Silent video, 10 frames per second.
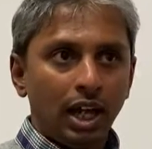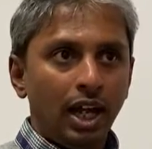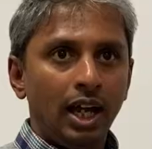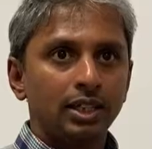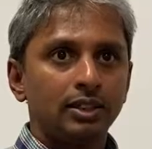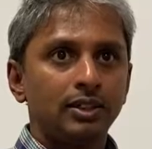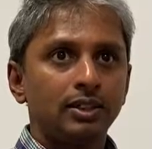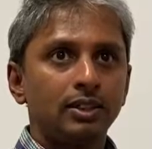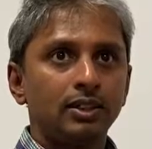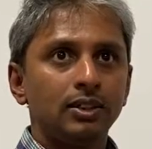Yeah.
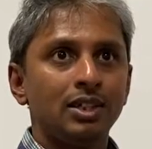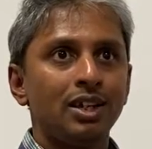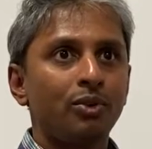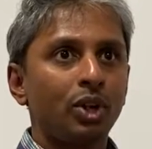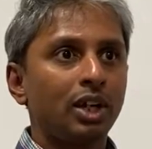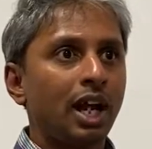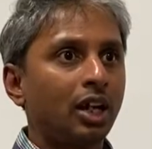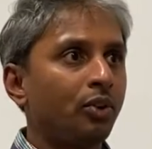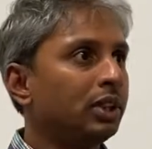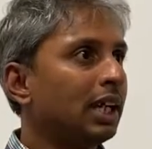As different
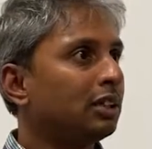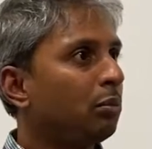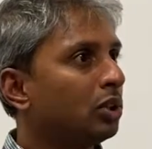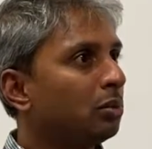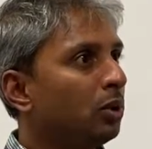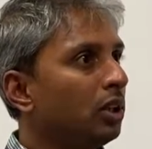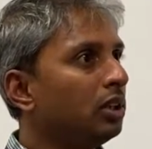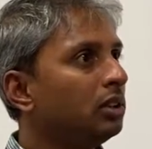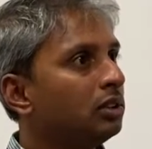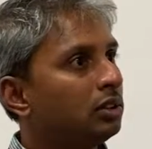categories as possible.
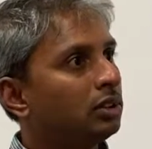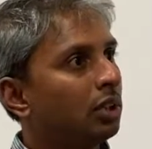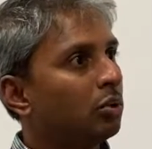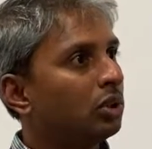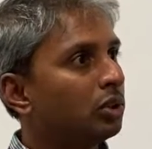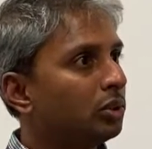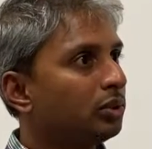That will do.